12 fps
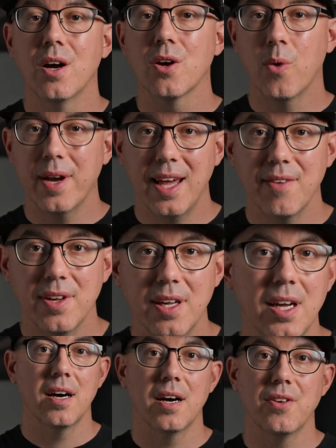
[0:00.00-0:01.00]
Quite heavy,
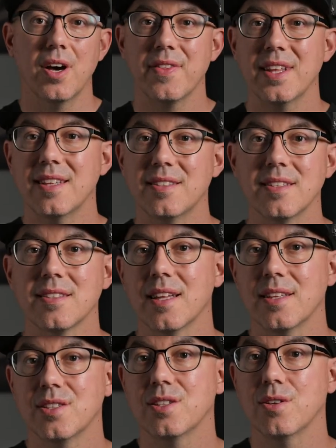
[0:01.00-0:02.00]
not the easiest
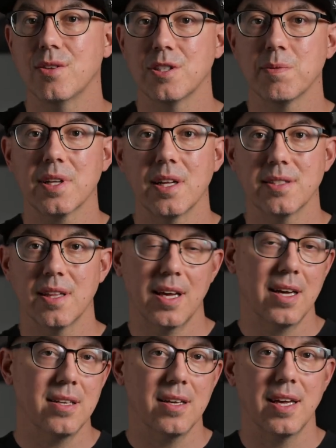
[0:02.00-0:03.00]
lens to use because of that,